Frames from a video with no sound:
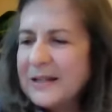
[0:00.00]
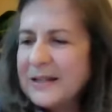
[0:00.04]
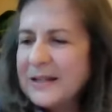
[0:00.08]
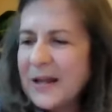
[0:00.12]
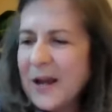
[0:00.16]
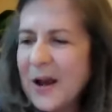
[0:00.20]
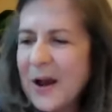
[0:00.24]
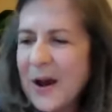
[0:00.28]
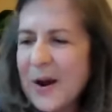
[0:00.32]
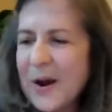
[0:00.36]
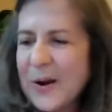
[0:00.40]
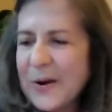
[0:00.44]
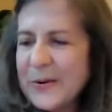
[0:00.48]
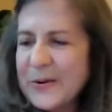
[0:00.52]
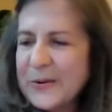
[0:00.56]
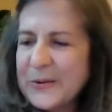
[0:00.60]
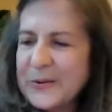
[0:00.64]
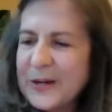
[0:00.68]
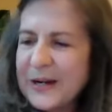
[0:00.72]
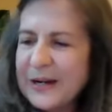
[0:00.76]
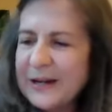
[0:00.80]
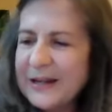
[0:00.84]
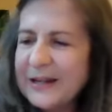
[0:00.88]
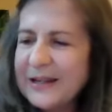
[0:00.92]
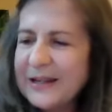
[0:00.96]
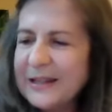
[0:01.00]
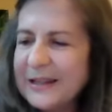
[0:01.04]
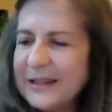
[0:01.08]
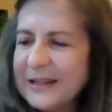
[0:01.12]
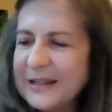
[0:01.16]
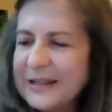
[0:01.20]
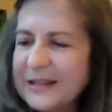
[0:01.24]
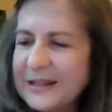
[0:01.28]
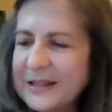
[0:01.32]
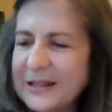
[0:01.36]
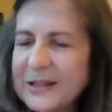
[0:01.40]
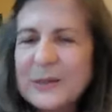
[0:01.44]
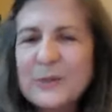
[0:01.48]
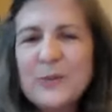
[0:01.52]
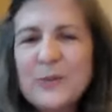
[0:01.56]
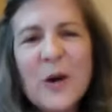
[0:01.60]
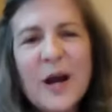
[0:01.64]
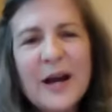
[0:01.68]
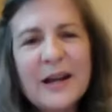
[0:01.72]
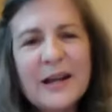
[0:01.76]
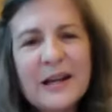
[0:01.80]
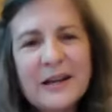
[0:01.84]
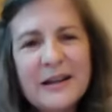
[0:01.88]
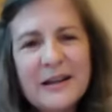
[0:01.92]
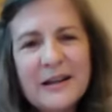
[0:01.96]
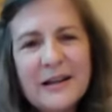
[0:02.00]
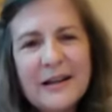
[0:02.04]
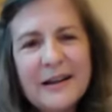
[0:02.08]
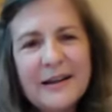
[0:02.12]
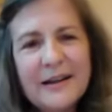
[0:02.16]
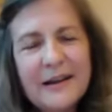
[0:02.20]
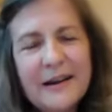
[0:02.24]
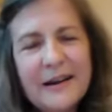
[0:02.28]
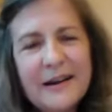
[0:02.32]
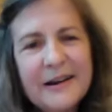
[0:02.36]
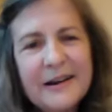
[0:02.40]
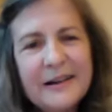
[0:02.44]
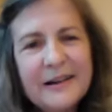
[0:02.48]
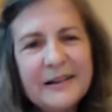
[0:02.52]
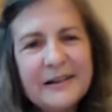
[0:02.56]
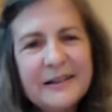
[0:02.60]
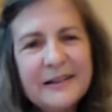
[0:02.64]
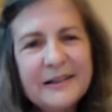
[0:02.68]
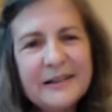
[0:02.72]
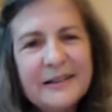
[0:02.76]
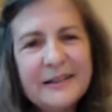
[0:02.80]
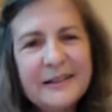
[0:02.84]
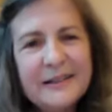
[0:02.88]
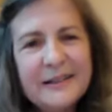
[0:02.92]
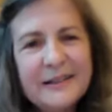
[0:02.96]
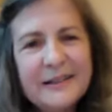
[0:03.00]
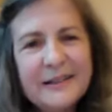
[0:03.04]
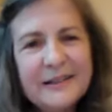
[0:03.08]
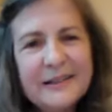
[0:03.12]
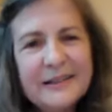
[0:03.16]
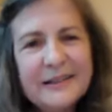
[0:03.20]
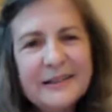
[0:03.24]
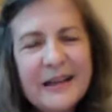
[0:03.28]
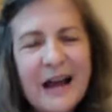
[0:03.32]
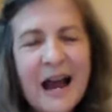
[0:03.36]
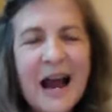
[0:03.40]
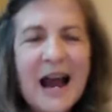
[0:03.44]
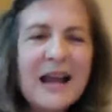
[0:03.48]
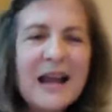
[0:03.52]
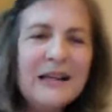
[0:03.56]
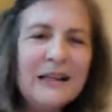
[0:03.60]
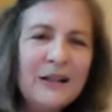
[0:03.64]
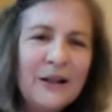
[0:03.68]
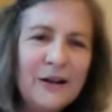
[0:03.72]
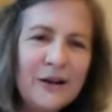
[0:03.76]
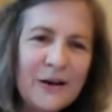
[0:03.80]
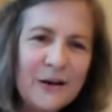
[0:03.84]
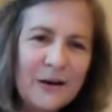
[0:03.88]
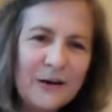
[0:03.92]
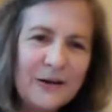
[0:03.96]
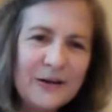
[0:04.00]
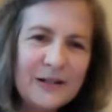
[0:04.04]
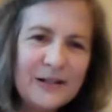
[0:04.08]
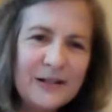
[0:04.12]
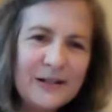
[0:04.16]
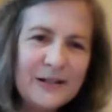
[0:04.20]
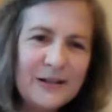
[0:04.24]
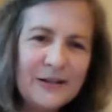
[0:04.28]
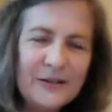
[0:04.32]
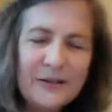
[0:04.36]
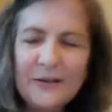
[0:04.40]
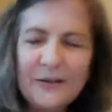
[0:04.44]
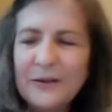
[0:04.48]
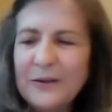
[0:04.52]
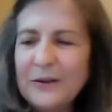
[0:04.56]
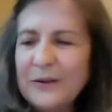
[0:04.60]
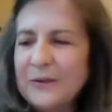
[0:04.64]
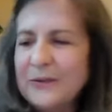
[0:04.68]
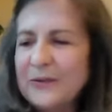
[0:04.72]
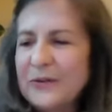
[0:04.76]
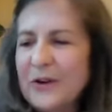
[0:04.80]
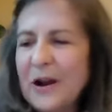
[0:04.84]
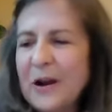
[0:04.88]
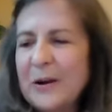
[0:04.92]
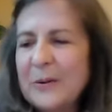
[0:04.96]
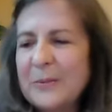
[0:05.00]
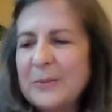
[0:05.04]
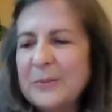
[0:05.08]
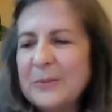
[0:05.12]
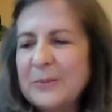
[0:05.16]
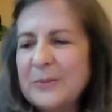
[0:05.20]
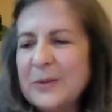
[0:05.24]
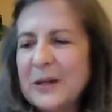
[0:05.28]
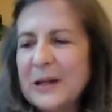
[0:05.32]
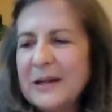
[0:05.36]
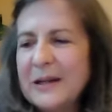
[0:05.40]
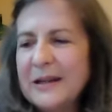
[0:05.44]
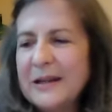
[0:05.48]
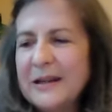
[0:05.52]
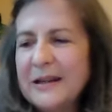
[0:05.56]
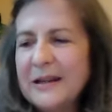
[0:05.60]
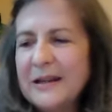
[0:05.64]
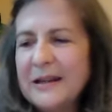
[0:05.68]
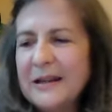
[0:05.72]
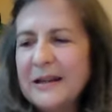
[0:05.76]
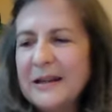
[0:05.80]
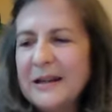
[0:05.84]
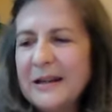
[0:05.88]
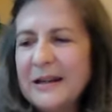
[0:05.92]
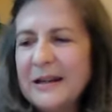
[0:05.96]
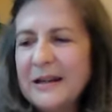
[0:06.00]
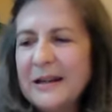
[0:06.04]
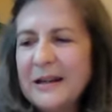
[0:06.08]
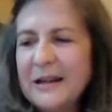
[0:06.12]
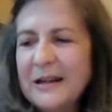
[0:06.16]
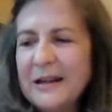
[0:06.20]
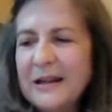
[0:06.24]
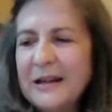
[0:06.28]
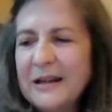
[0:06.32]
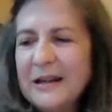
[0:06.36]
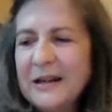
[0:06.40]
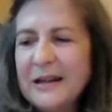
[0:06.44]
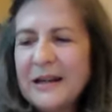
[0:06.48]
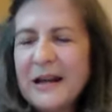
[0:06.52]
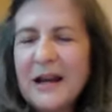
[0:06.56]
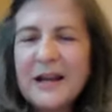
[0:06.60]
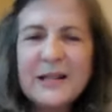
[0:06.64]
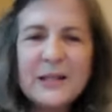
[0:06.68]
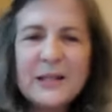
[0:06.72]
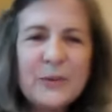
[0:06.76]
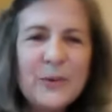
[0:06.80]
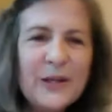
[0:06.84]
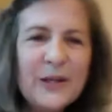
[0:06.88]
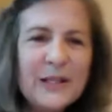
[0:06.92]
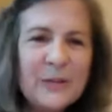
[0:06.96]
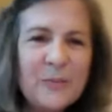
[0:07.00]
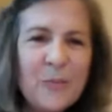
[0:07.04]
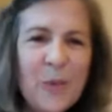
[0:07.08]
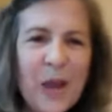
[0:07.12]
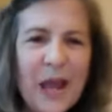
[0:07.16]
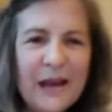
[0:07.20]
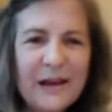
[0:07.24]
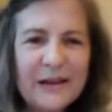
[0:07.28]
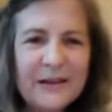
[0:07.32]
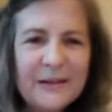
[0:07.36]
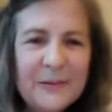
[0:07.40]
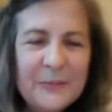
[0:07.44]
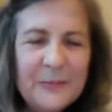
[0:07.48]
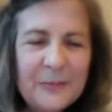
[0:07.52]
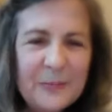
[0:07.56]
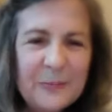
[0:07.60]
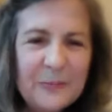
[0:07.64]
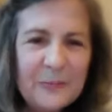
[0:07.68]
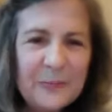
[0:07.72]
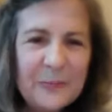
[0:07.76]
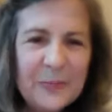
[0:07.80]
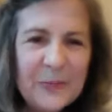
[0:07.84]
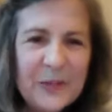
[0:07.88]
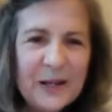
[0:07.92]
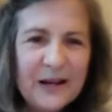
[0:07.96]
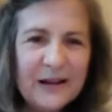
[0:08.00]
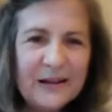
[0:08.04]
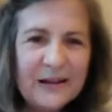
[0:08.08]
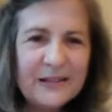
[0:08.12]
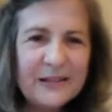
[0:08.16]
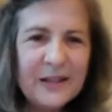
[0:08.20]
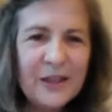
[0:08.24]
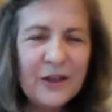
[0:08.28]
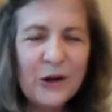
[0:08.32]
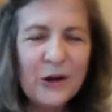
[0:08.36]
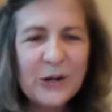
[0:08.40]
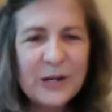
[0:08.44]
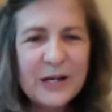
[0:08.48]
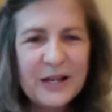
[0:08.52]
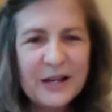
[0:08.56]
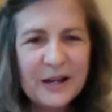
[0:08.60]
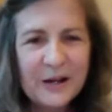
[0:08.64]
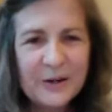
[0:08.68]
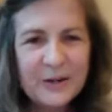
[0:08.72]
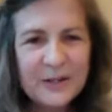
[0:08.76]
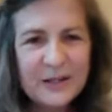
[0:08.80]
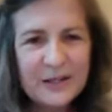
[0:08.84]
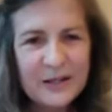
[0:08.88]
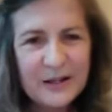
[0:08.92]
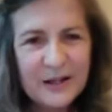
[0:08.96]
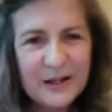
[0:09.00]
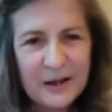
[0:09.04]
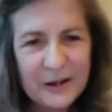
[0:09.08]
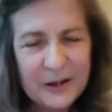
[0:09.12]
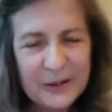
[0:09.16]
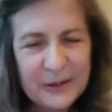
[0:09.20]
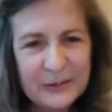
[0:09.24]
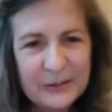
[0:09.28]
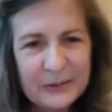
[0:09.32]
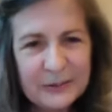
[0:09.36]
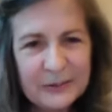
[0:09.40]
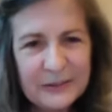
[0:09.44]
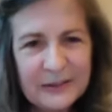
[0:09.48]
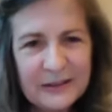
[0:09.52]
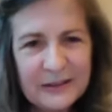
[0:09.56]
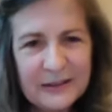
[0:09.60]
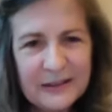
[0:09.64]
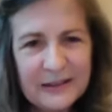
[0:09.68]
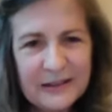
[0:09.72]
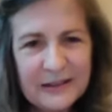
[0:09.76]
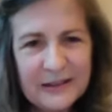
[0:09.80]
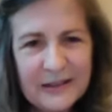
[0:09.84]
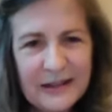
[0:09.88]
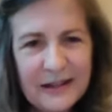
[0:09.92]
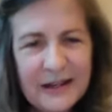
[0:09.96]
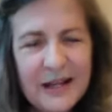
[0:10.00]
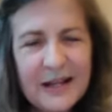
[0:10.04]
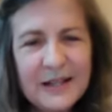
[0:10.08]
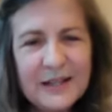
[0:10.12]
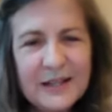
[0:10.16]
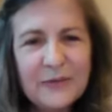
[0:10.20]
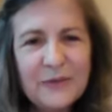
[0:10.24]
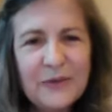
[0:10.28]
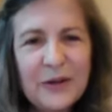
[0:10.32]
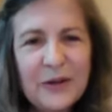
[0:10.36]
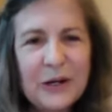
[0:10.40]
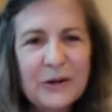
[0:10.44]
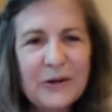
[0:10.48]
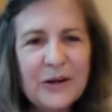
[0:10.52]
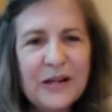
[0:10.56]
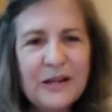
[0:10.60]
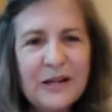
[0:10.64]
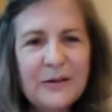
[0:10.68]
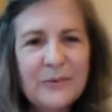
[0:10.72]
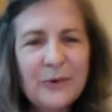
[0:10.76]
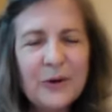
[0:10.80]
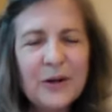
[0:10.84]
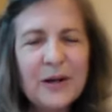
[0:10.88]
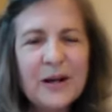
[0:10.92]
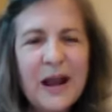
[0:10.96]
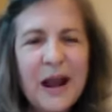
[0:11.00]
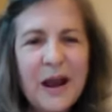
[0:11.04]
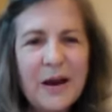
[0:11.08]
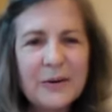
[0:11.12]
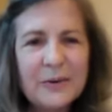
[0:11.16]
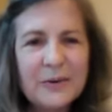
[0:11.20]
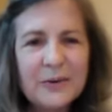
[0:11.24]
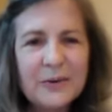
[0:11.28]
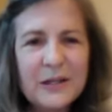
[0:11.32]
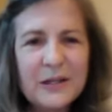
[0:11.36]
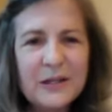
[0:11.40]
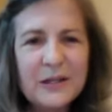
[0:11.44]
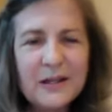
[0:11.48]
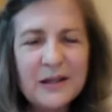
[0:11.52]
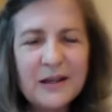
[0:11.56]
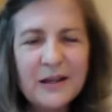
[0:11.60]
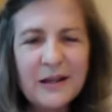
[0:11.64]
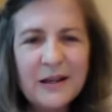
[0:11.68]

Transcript: So this is what I learned from a Swiss man 30 years ago, and he's a very renowned